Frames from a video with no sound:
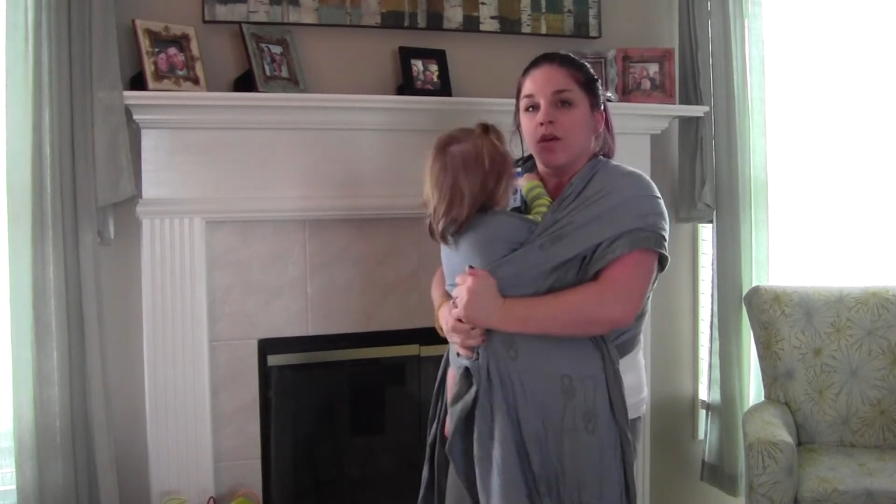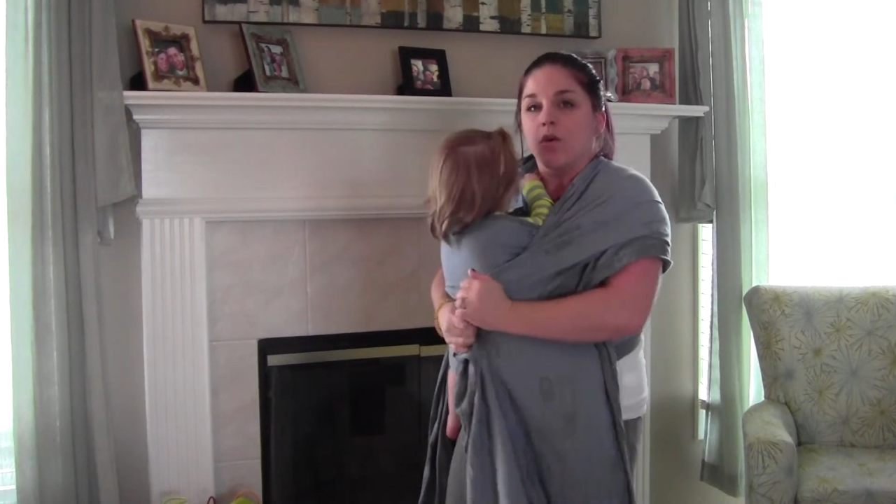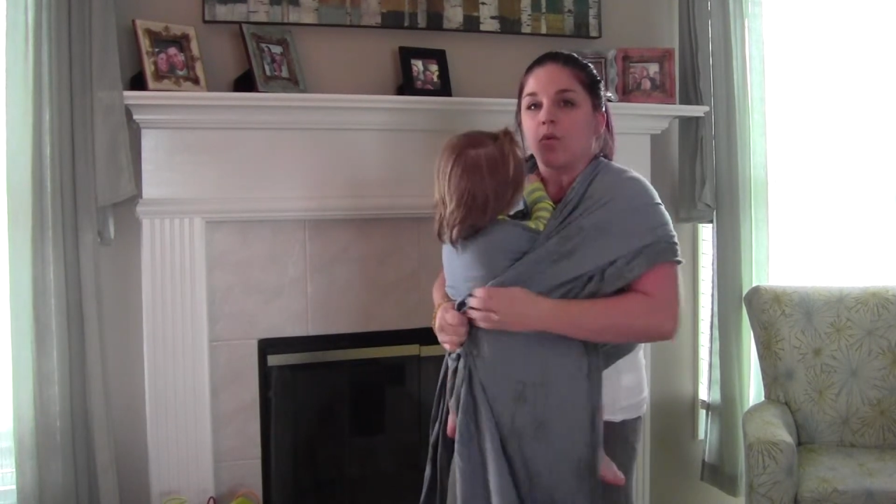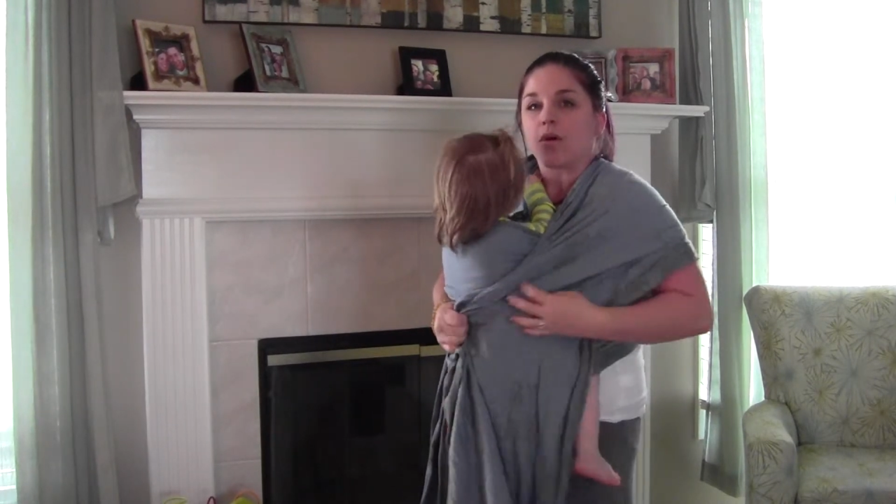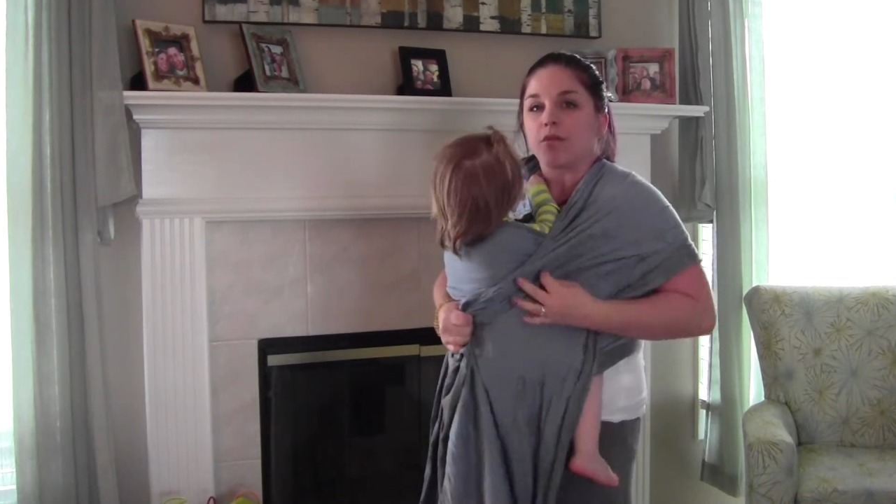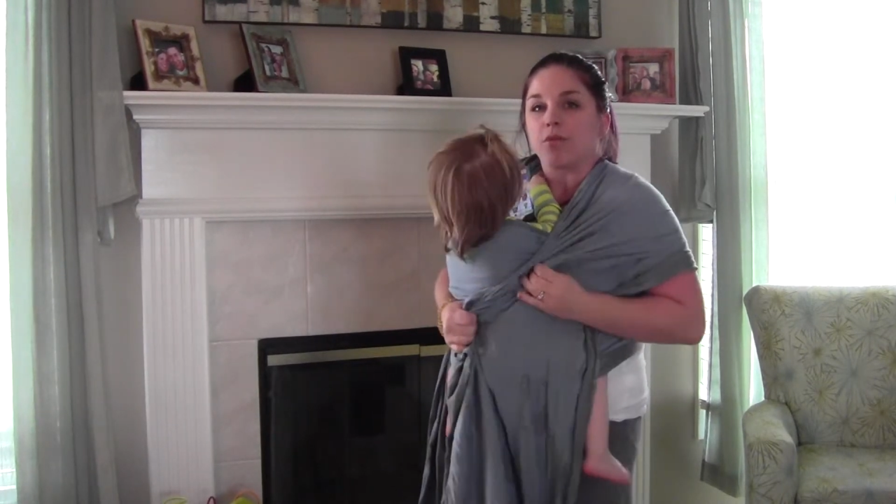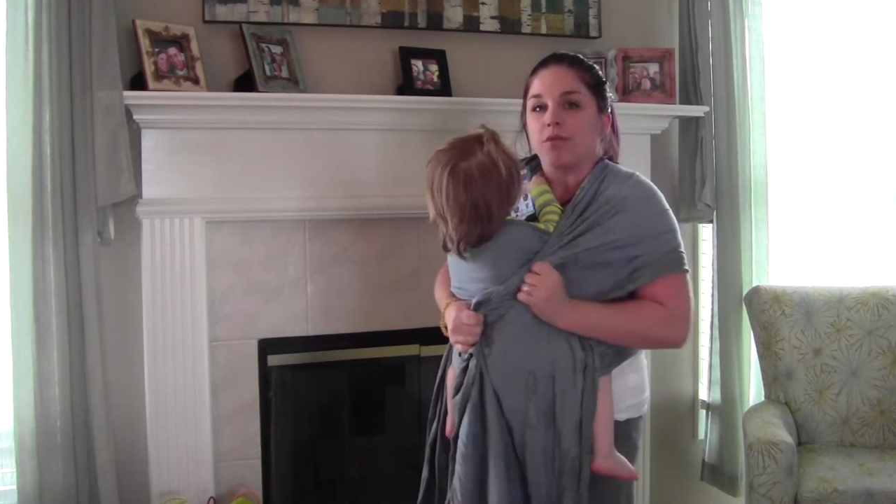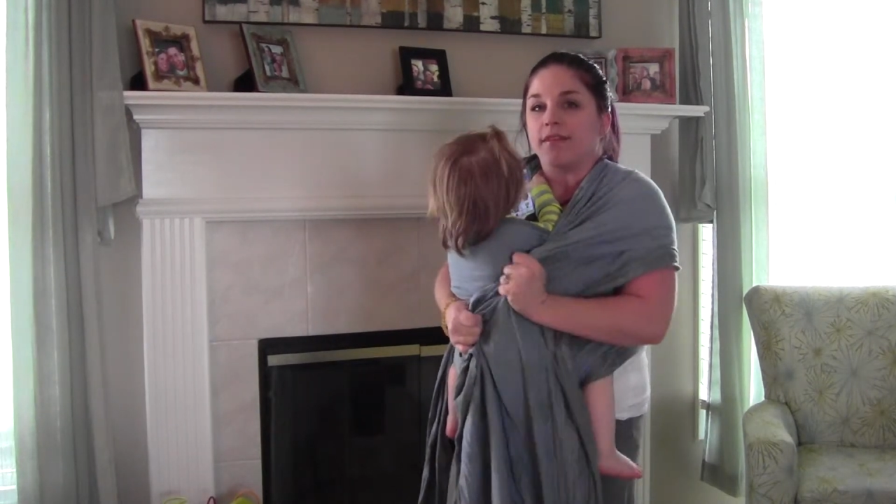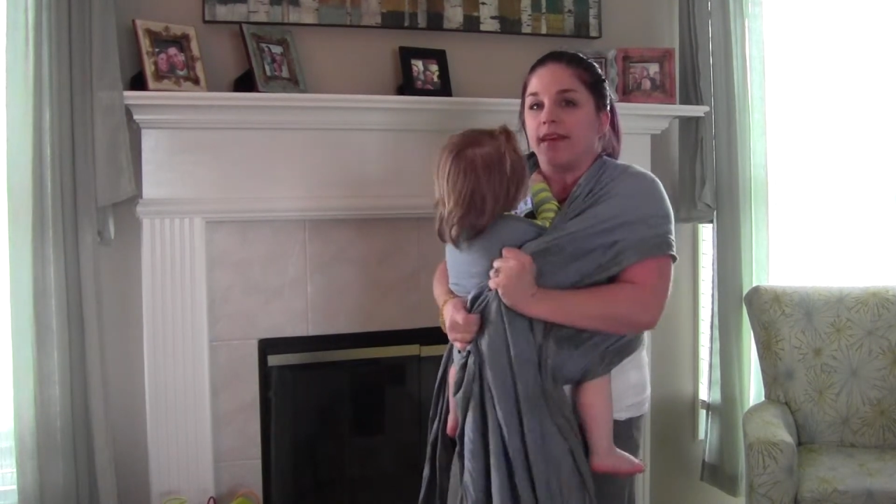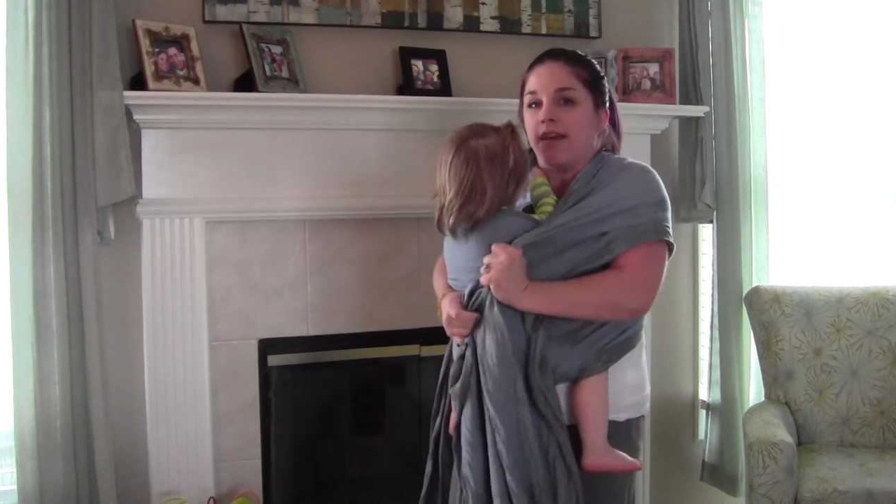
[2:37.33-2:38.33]
work through
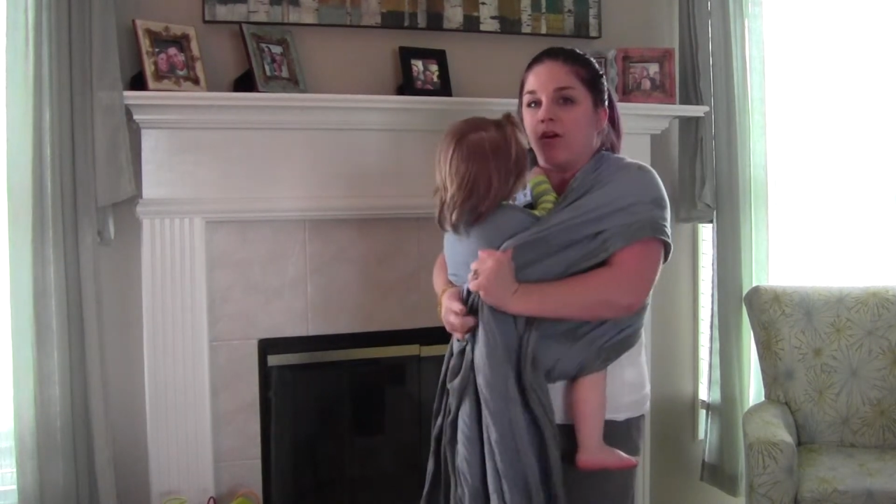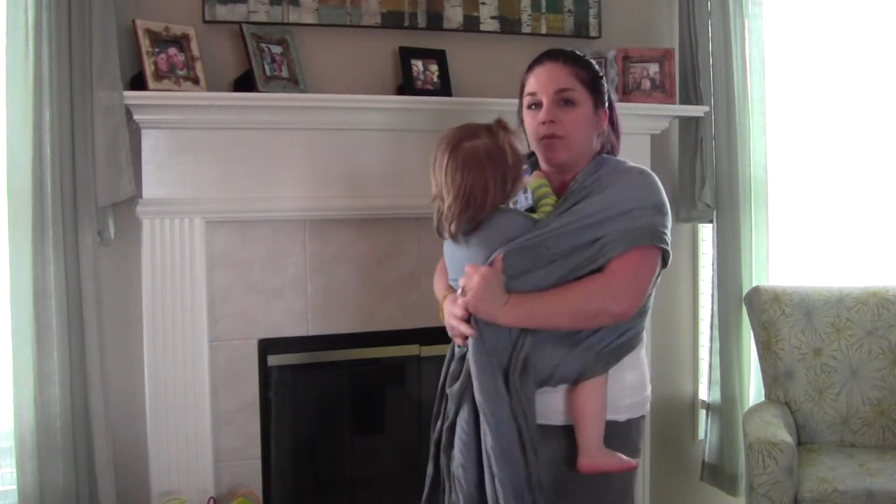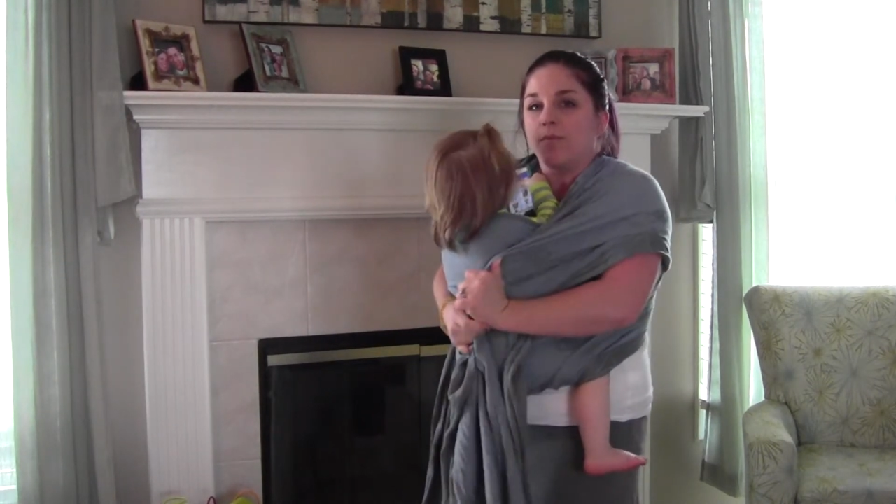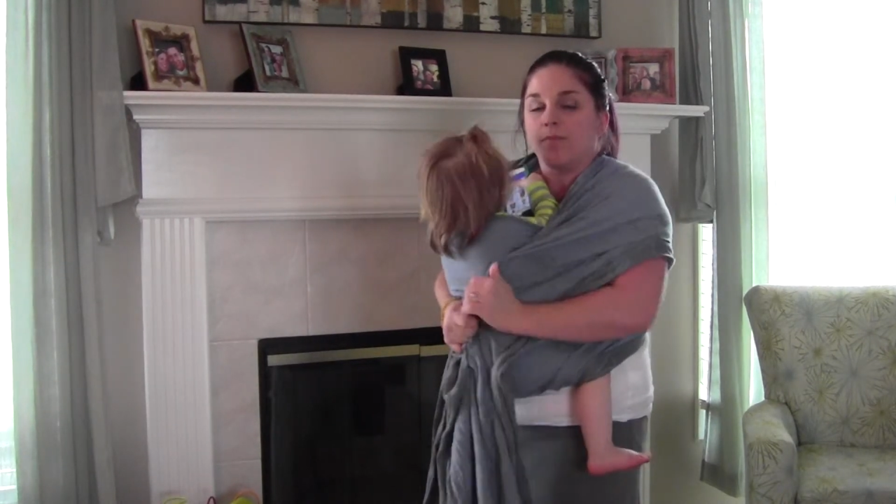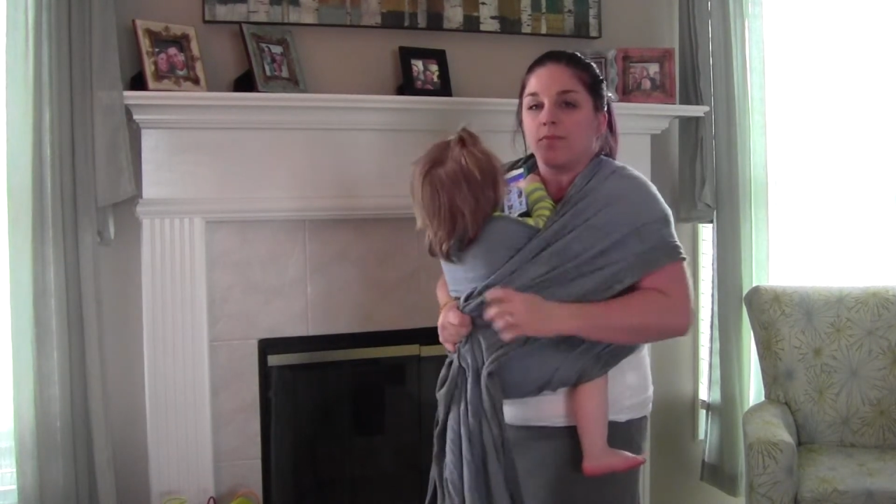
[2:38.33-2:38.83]
the tail,